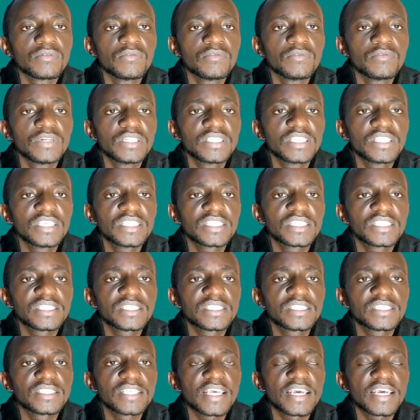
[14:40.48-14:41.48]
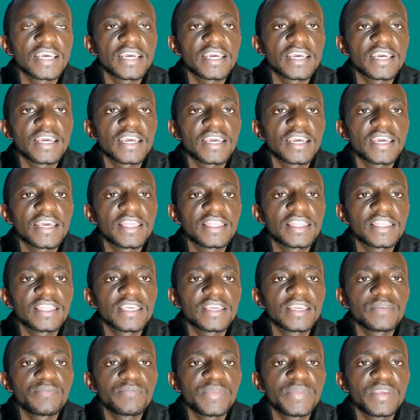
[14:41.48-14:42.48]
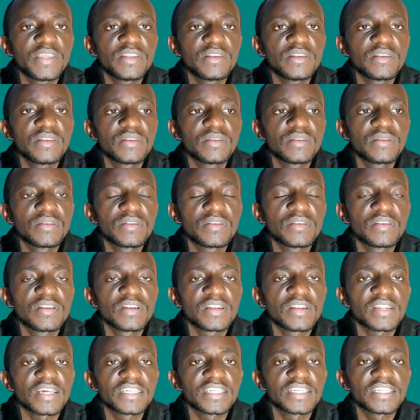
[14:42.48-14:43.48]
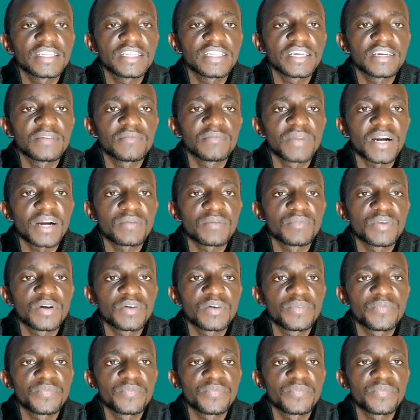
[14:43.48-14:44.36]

would this thing be lighting the bulb.